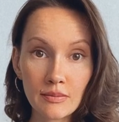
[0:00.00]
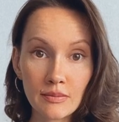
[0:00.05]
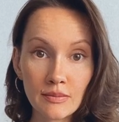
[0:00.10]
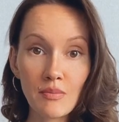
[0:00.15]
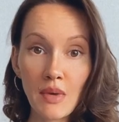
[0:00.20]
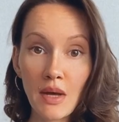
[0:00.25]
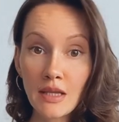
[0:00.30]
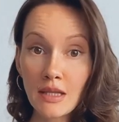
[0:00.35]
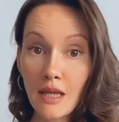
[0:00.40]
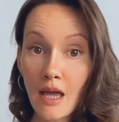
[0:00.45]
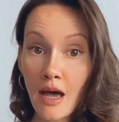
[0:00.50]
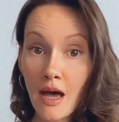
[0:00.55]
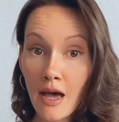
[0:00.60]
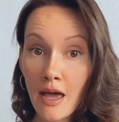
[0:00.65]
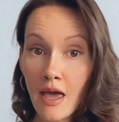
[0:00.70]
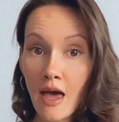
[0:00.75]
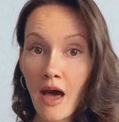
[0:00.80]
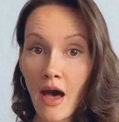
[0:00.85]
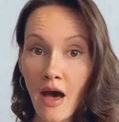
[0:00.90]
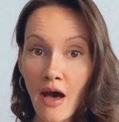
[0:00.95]
But I
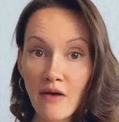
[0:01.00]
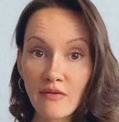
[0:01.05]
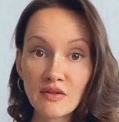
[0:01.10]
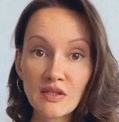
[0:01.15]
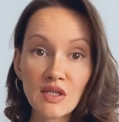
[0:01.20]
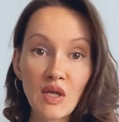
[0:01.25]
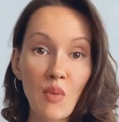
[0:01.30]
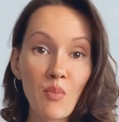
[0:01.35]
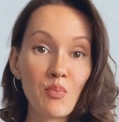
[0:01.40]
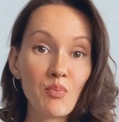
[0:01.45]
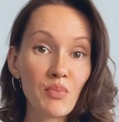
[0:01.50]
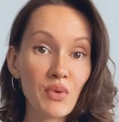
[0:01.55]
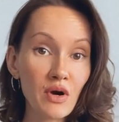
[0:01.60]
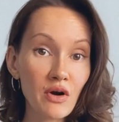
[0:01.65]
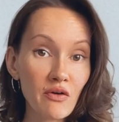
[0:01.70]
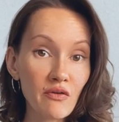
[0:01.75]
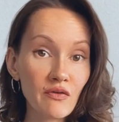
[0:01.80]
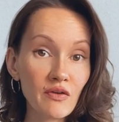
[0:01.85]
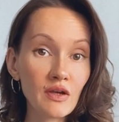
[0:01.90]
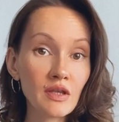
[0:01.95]
have some
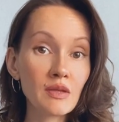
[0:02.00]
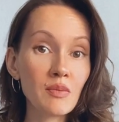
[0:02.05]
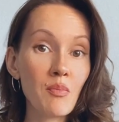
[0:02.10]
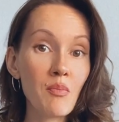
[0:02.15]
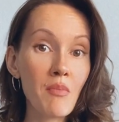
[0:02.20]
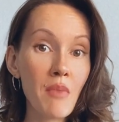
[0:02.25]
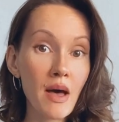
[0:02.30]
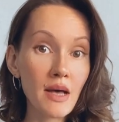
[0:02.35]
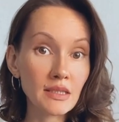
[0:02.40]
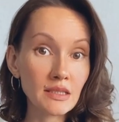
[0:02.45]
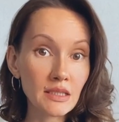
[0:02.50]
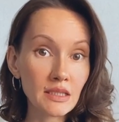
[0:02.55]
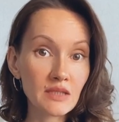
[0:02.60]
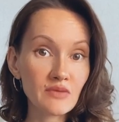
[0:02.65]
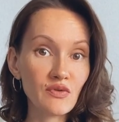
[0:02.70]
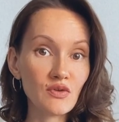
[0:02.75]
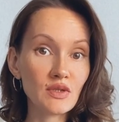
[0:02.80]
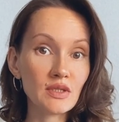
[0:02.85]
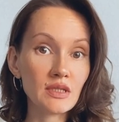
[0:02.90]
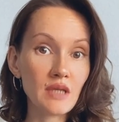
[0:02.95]
perfect musks
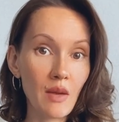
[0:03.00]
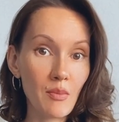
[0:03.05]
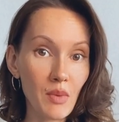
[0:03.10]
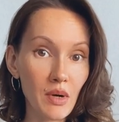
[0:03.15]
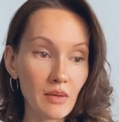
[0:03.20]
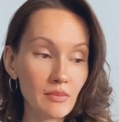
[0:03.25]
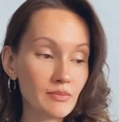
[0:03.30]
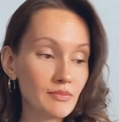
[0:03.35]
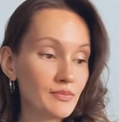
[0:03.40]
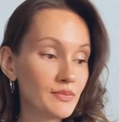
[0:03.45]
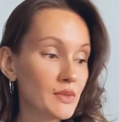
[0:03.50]
for summer.